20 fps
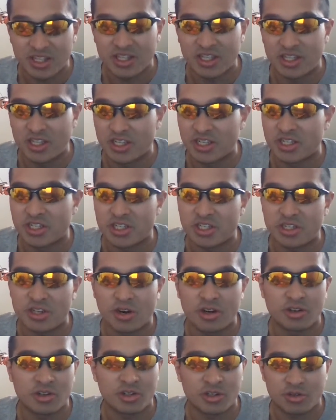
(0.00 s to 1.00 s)
this
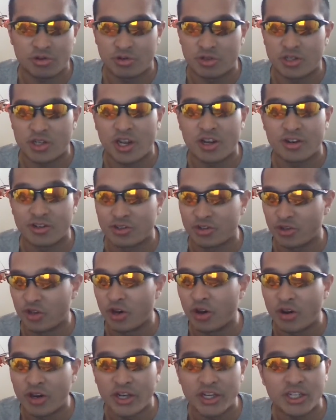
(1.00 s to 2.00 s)
Stardust Crusaders, you
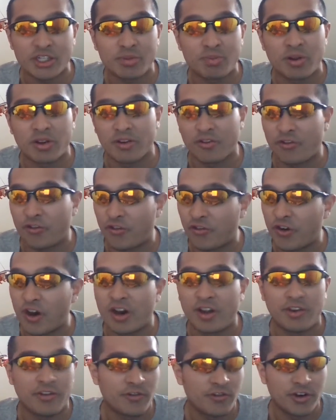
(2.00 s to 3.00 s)
know, and it's been a
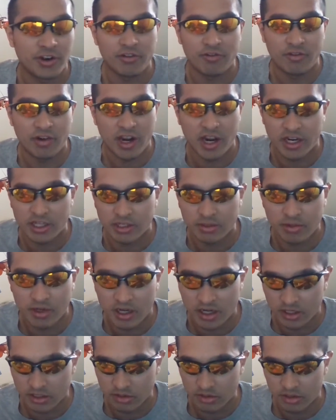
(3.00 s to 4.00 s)
fun, fun ride, to be
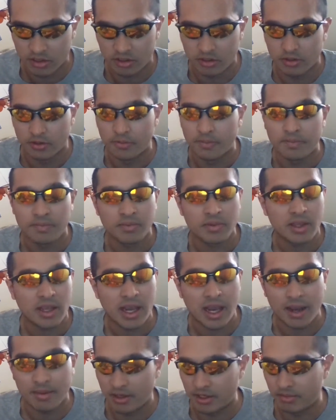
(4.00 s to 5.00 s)
honest with you.
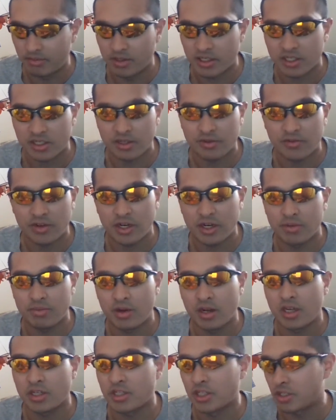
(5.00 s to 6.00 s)
I'm going to miss it very
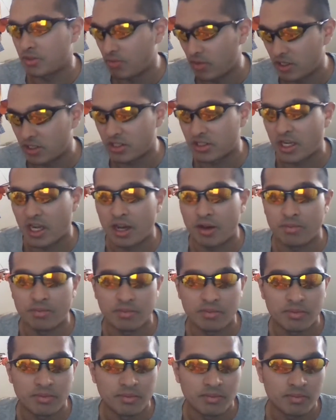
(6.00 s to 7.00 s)
much, as much as
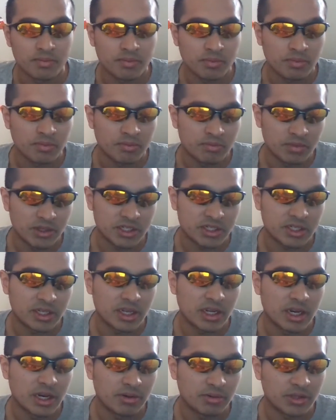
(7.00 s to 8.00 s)
I'll miss
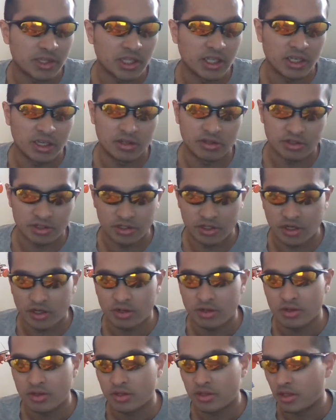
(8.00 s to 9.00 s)
everything else, you
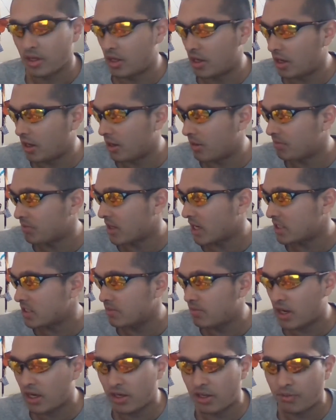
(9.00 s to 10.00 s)
know. Um, that's
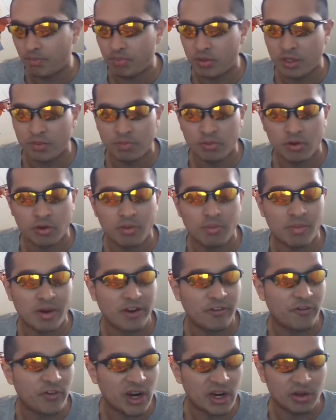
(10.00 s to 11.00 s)
about it, people.
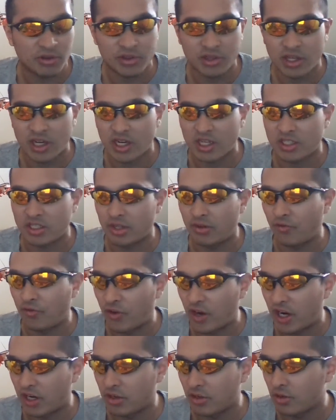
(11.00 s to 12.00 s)
My final thoughts and
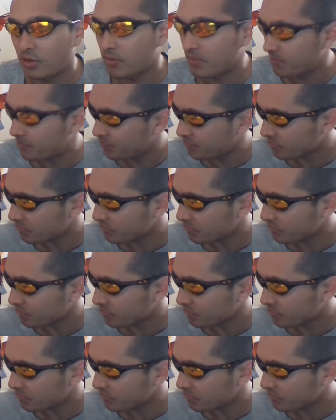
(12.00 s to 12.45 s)
final